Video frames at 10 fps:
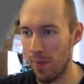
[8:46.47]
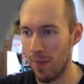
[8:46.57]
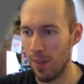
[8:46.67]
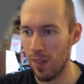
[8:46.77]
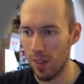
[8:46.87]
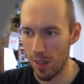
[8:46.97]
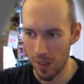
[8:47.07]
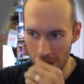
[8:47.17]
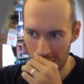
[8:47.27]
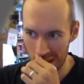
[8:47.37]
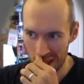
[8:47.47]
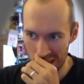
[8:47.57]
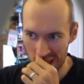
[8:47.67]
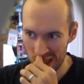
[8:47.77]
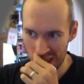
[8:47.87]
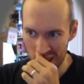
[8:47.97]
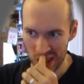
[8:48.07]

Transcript: (no one is talking)